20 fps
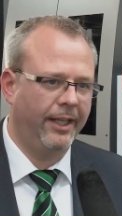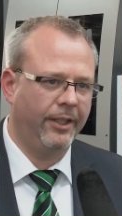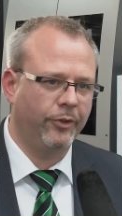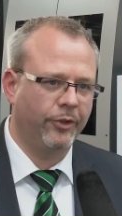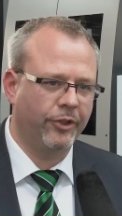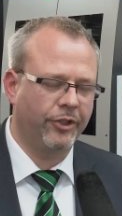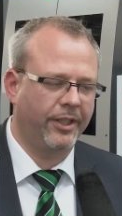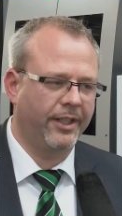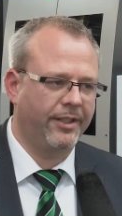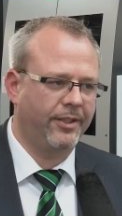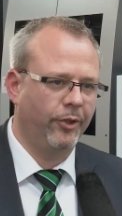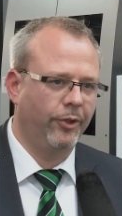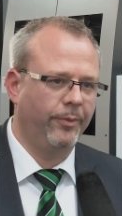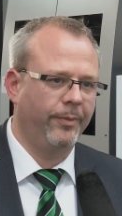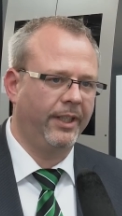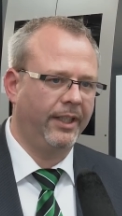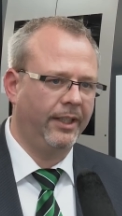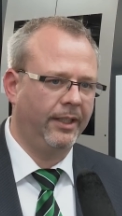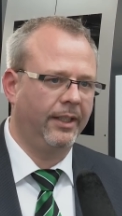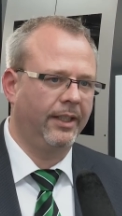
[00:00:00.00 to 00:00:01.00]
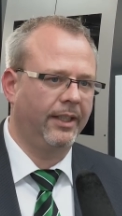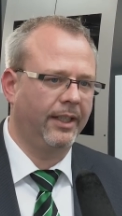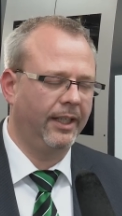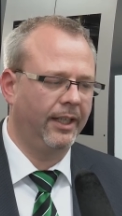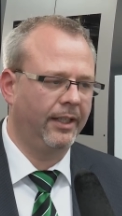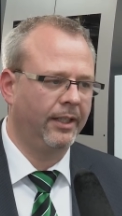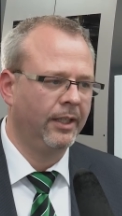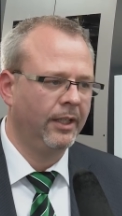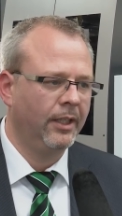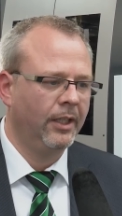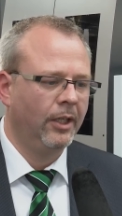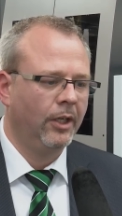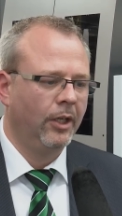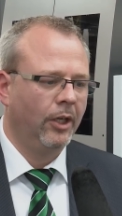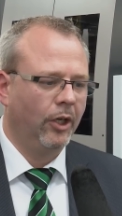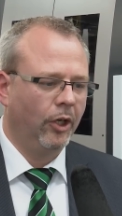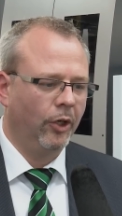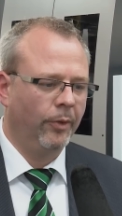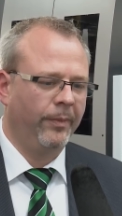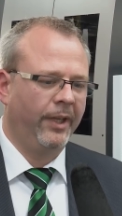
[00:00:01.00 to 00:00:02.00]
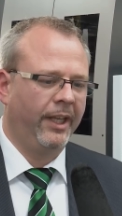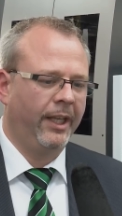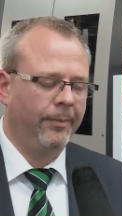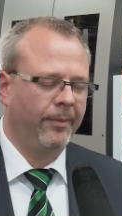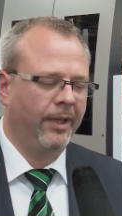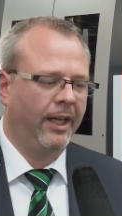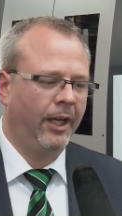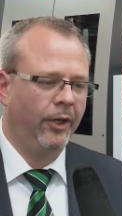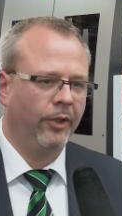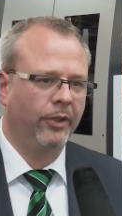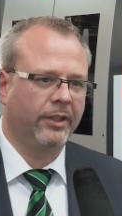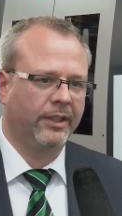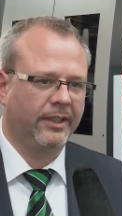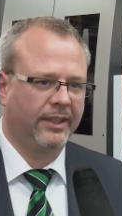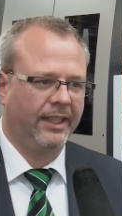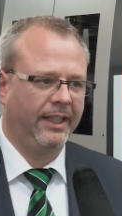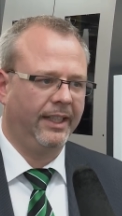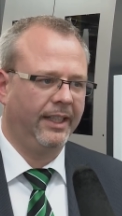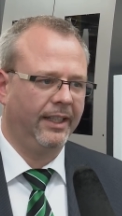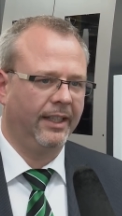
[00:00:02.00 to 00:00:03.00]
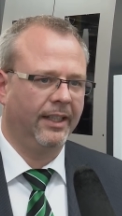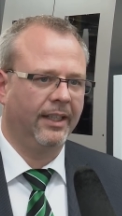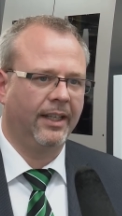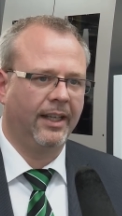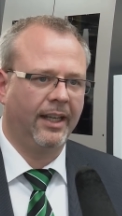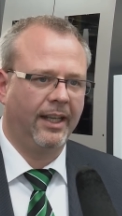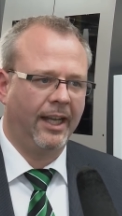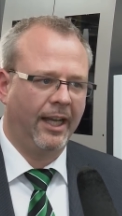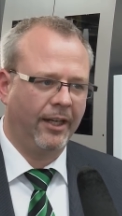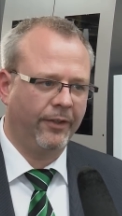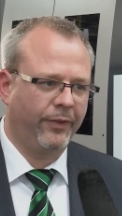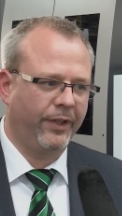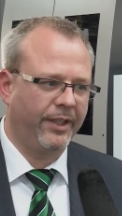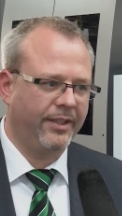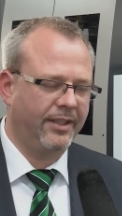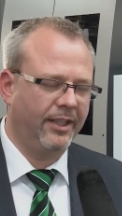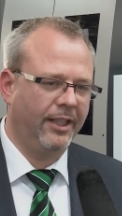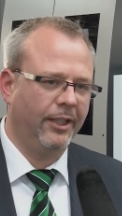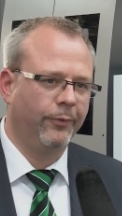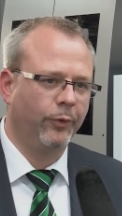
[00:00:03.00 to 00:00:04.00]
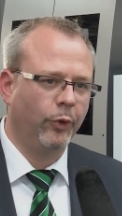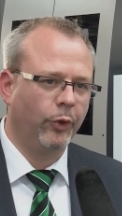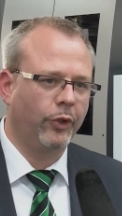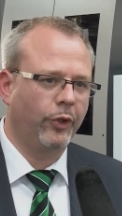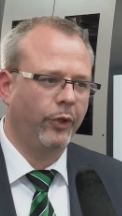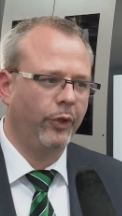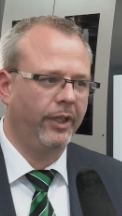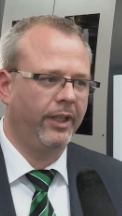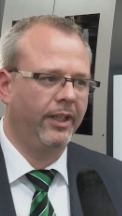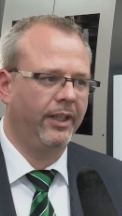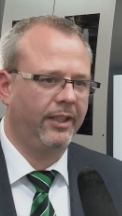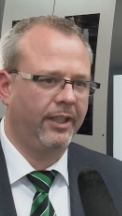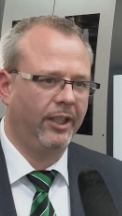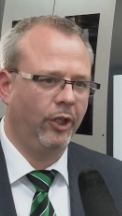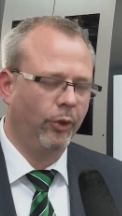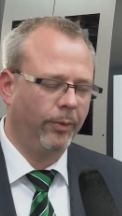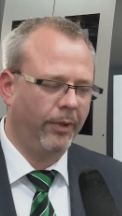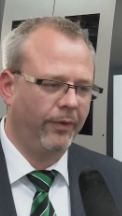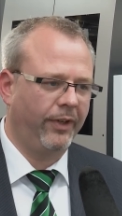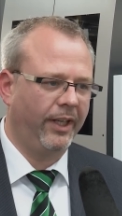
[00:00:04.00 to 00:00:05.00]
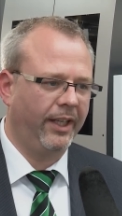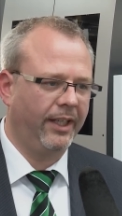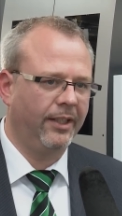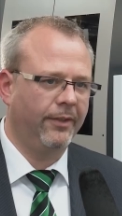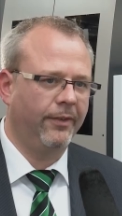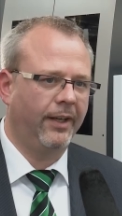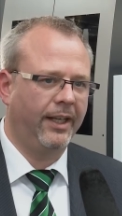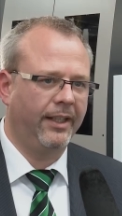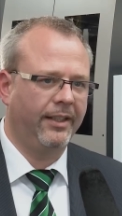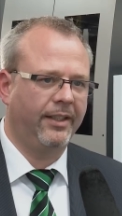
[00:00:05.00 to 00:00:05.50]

operators to guarantee long-lasting balancing quality and service quality for our end customers.